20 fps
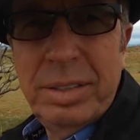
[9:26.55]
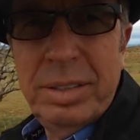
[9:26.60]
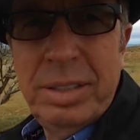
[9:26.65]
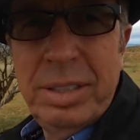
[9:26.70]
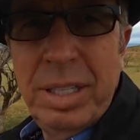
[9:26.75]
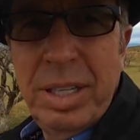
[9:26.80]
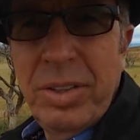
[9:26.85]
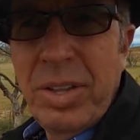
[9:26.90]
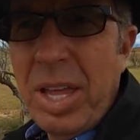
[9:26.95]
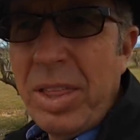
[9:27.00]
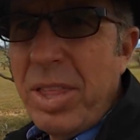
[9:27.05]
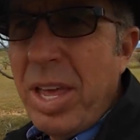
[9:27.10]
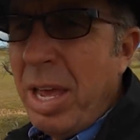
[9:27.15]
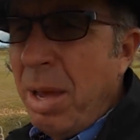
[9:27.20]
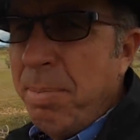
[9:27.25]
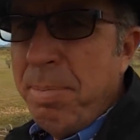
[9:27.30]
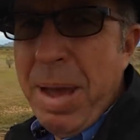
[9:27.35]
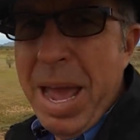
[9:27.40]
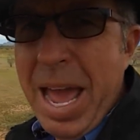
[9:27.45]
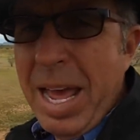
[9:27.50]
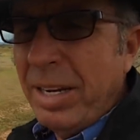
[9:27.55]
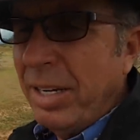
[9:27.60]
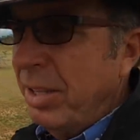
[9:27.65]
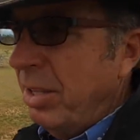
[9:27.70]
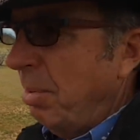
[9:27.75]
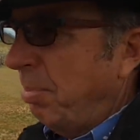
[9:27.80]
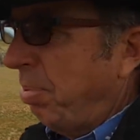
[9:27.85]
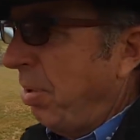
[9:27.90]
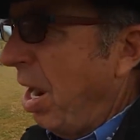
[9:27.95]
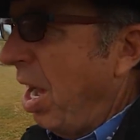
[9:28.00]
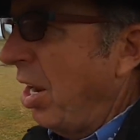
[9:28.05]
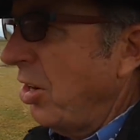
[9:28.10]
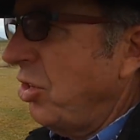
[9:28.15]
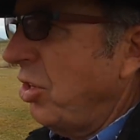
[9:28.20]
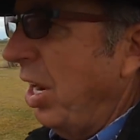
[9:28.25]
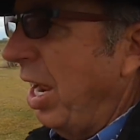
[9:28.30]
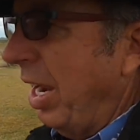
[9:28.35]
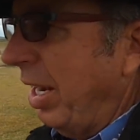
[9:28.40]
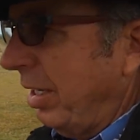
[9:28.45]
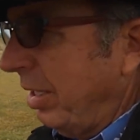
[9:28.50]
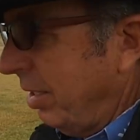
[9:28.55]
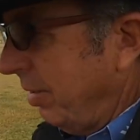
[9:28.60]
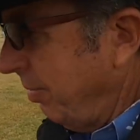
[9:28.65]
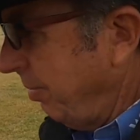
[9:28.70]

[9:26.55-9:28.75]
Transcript: And then they abandoned the project.